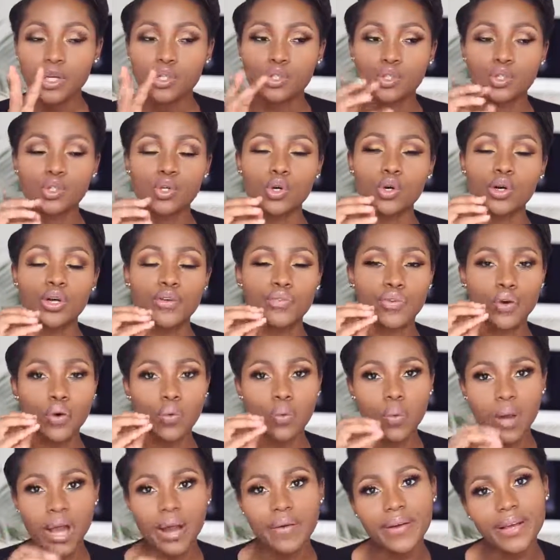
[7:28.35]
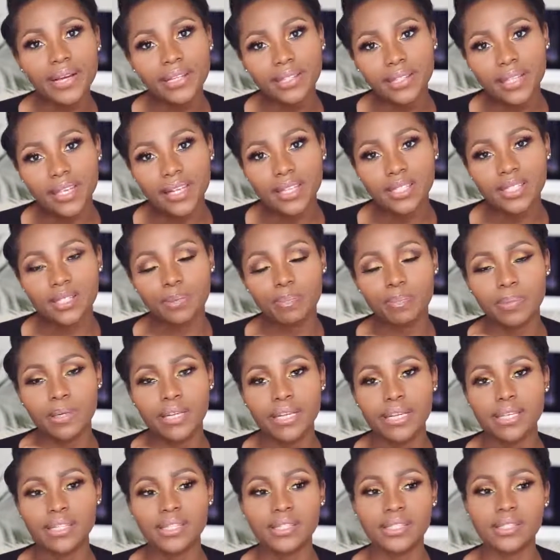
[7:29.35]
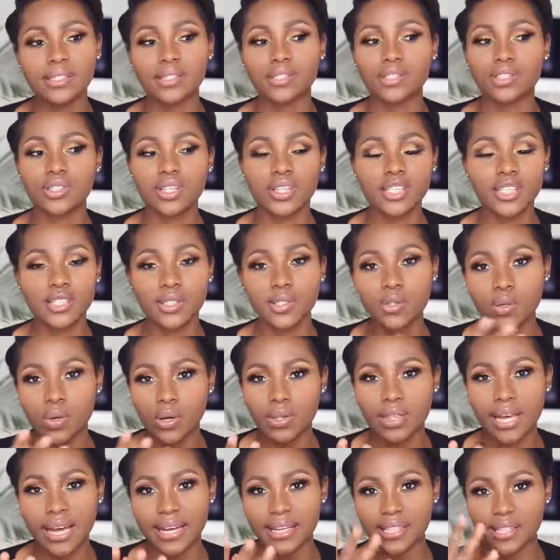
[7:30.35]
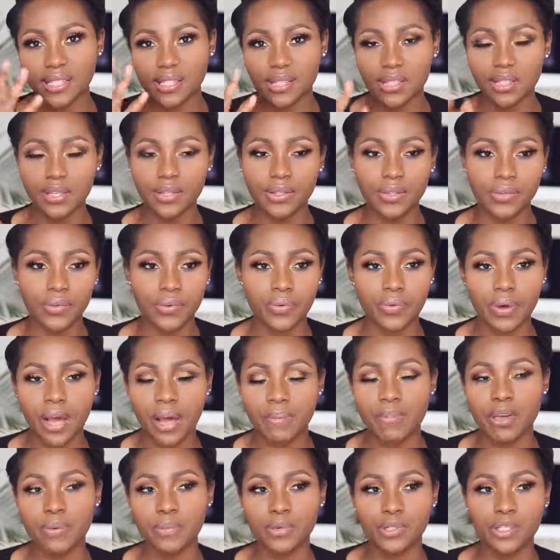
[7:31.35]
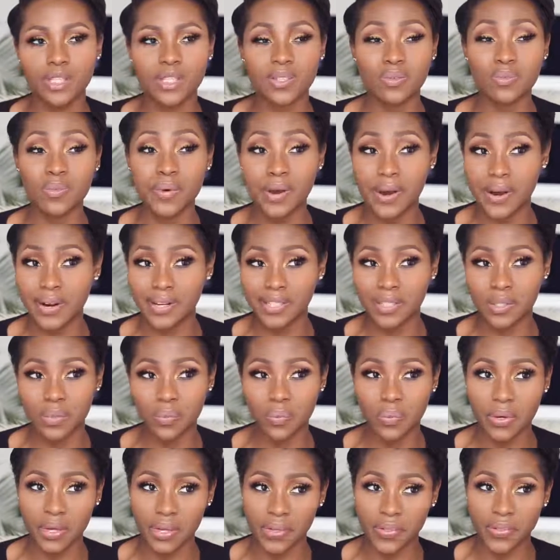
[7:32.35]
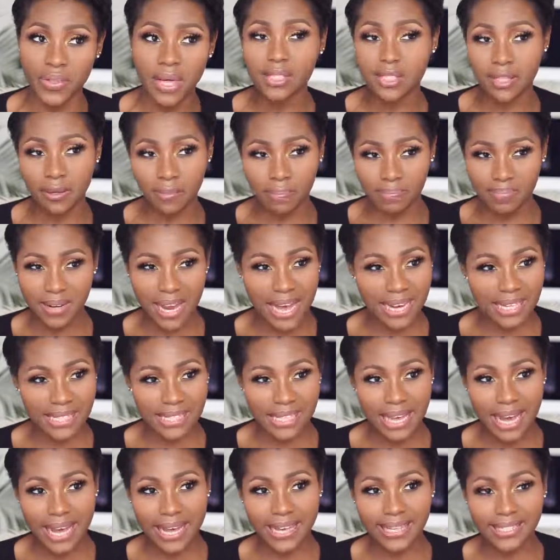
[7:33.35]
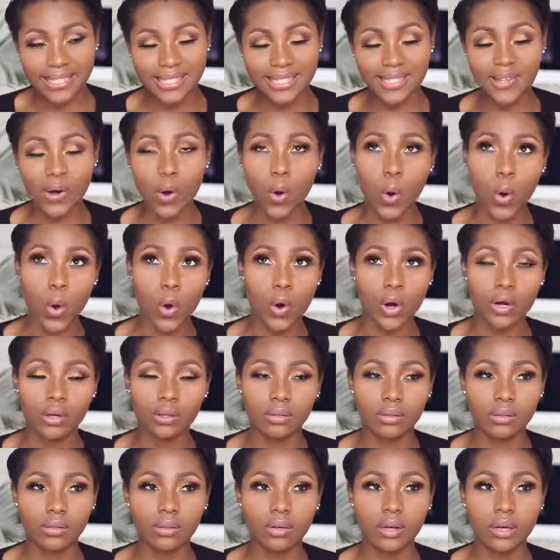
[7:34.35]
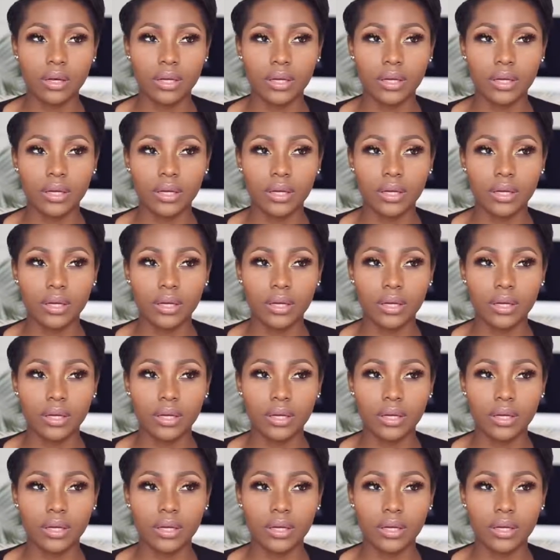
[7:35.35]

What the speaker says: So if you're wearing this, please just know that it's see-through, and maybe just wear it with some black tights or